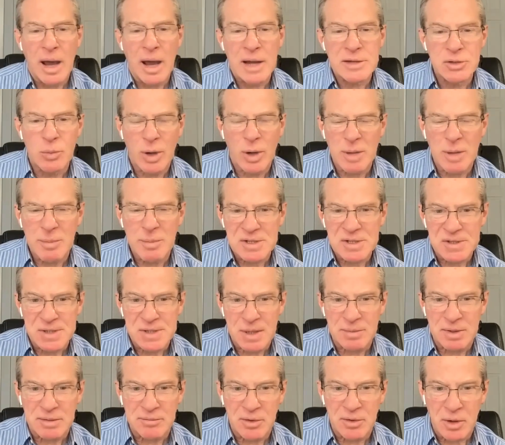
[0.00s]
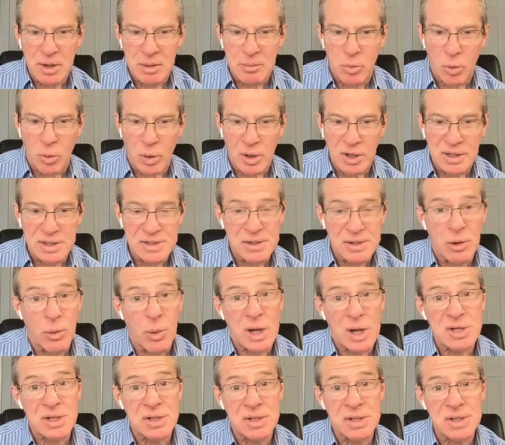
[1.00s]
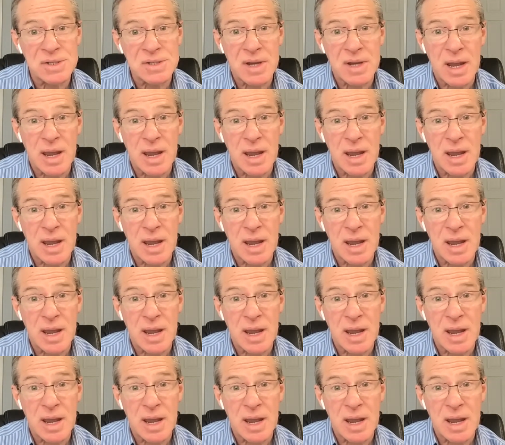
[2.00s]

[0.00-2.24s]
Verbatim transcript: I do want to mention something very important because a question just